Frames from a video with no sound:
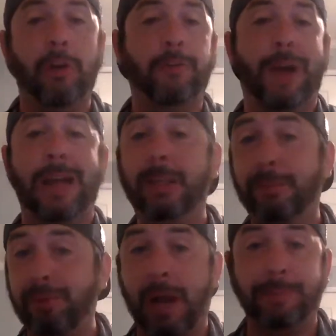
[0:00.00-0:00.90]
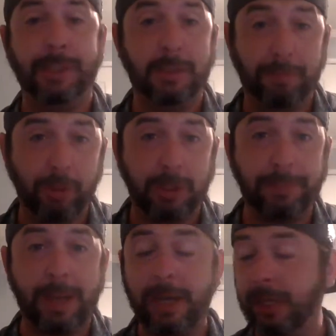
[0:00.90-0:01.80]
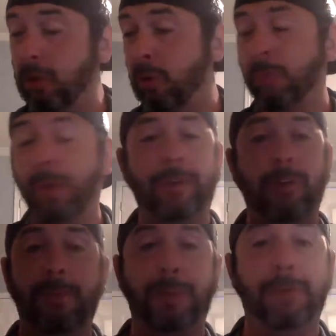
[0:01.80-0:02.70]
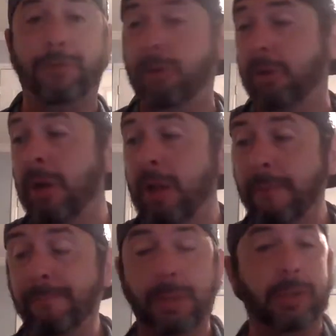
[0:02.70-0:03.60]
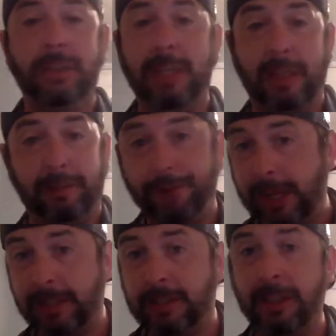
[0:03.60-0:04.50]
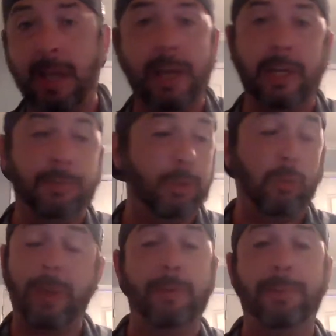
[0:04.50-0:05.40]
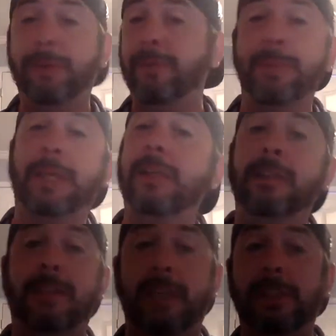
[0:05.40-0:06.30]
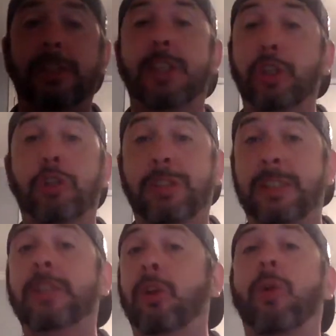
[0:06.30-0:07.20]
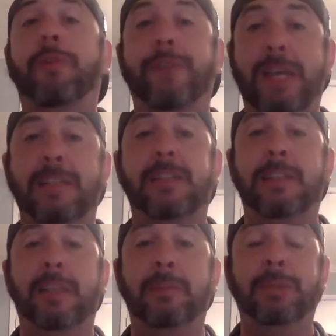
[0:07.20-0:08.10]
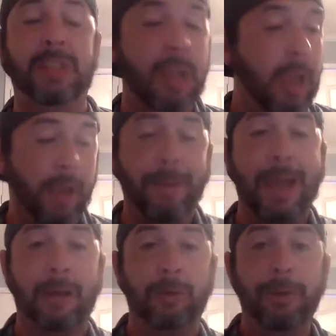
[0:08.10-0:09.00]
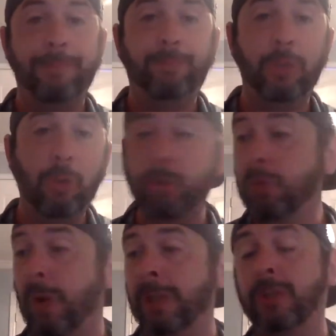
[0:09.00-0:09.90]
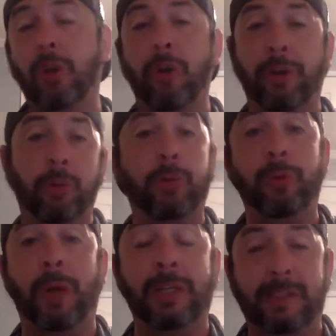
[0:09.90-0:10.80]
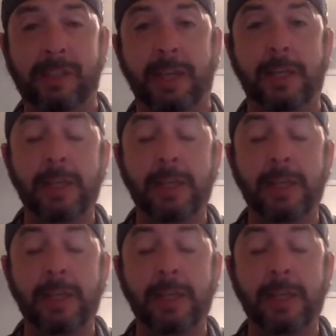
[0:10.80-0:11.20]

finding props in sports betting or whether it be for building daily fantasy lineups or whether it be for making decisions in your season-long fantasy teams about who you want to start and who you want to sit.